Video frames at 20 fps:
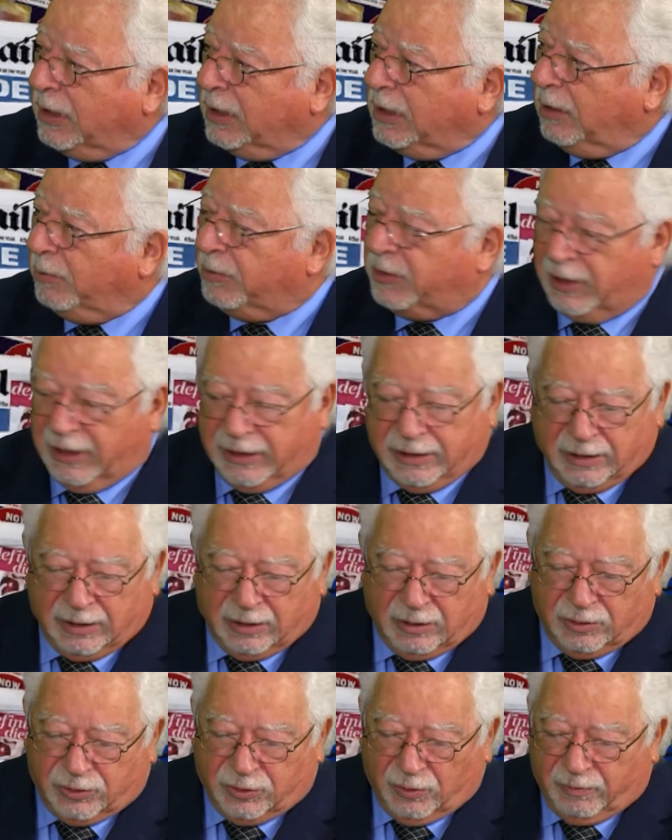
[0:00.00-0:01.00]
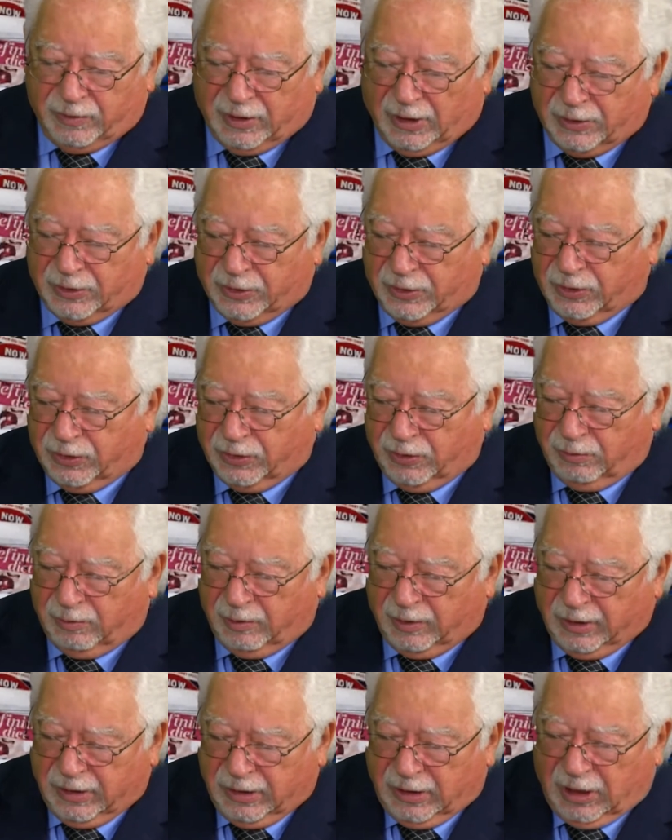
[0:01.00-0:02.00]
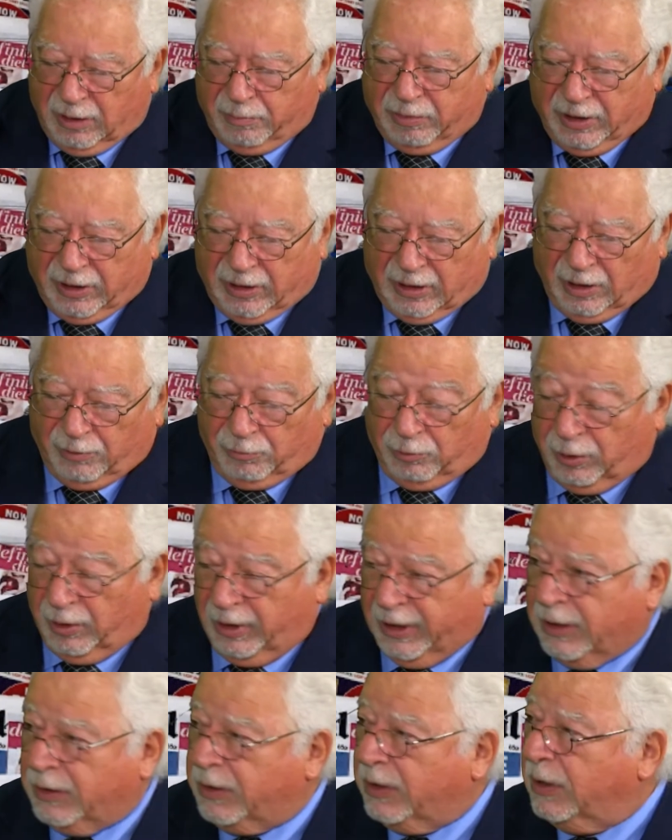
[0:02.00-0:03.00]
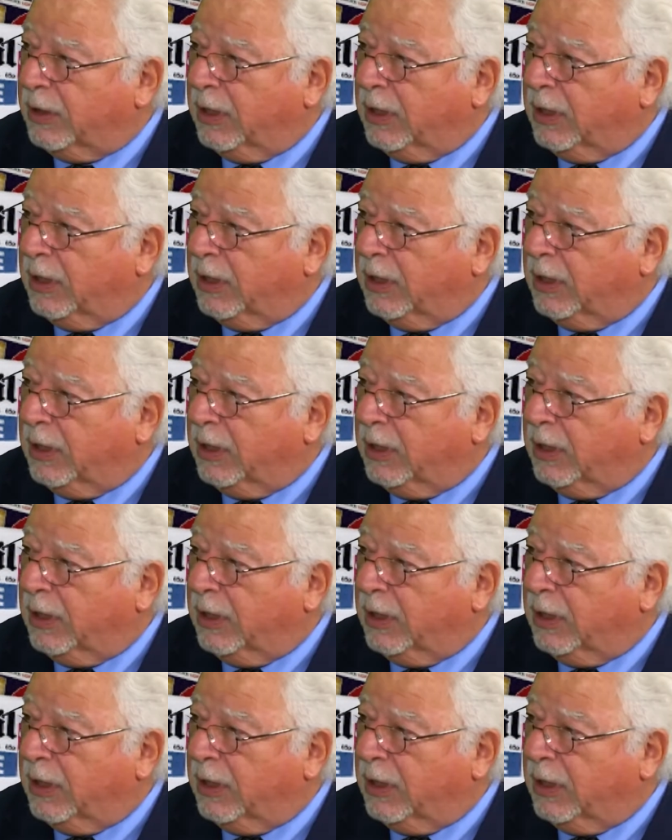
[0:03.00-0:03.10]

They were yeah. taking sort of youngsters who were a bit unruly